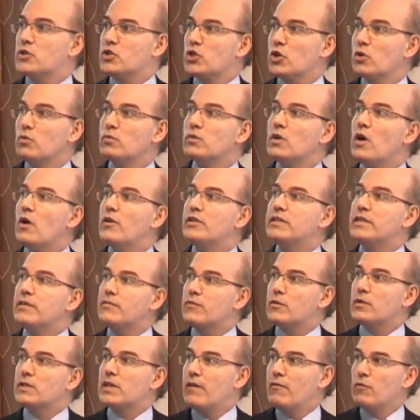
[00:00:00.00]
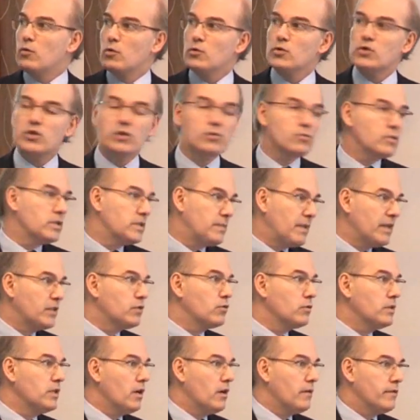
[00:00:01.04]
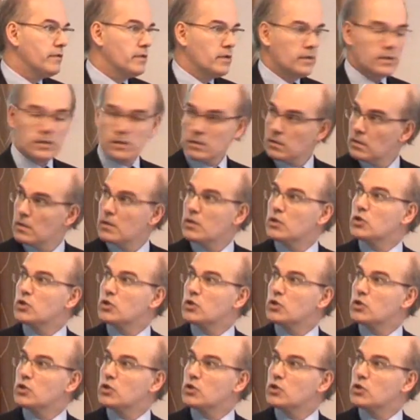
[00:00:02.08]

shown a different evolution respect to the others.